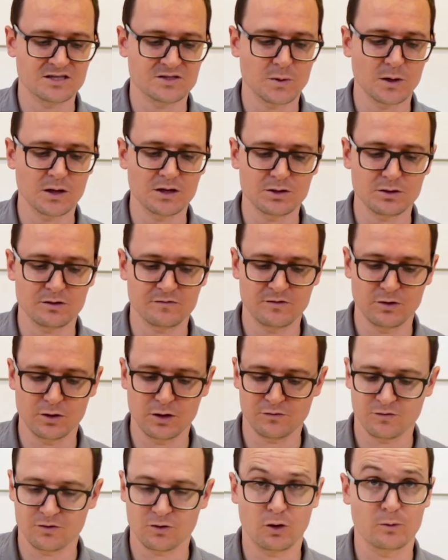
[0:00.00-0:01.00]
So we're going to do a few
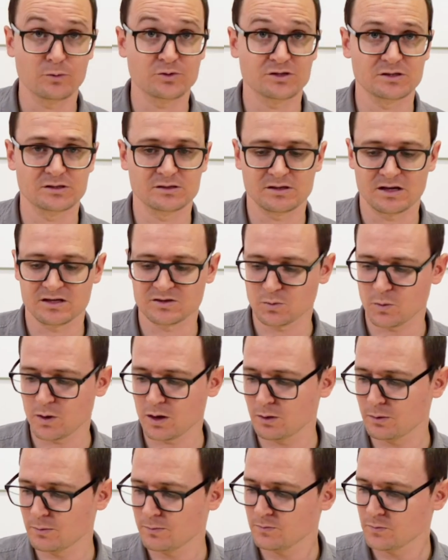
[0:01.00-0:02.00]
different options as
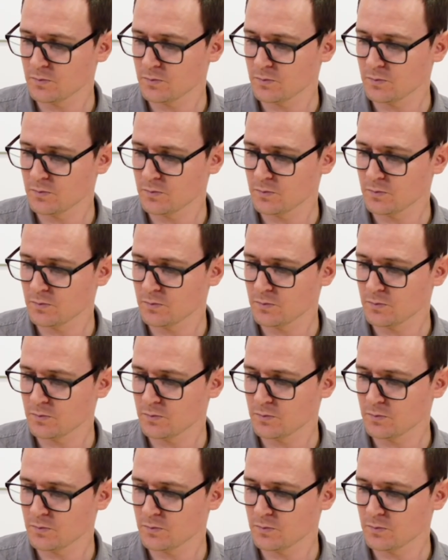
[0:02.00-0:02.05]
well.